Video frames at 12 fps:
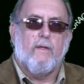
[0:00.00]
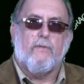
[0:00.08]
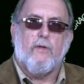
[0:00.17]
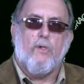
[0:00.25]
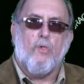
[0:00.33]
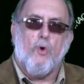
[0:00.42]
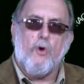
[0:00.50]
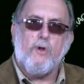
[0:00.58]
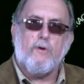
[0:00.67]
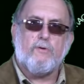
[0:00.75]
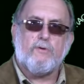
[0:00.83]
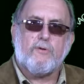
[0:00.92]
The
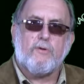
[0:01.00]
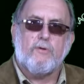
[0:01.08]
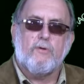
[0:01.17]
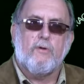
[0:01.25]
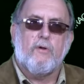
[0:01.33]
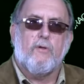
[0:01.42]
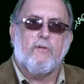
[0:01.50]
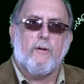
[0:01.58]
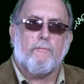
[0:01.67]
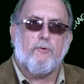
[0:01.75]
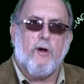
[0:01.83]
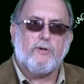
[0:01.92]
lawyers, the
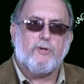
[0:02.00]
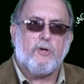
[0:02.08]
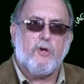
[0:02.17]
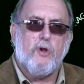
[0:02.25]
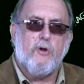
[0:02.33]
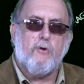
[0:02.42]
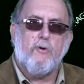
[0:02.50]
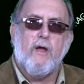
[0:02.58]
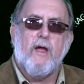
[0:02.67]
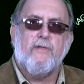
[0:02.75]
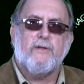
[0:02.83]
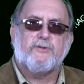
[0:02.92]
prosecutor,
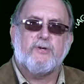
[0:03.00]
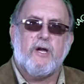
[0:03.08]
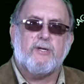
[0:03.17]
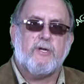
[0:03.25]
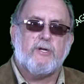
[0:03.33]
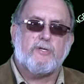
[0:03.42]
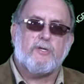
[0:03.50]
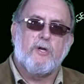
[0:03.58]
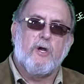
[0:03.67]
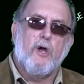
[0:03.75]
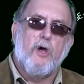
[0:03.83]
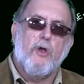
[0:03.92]
and the judges
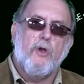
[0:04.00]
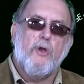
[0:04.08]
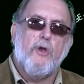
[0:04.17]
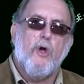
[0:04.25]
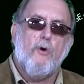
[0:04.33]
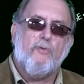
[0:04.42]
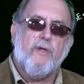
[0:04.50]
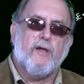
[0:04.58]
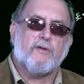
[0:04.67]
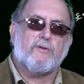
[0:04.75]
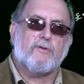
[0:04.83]
know this.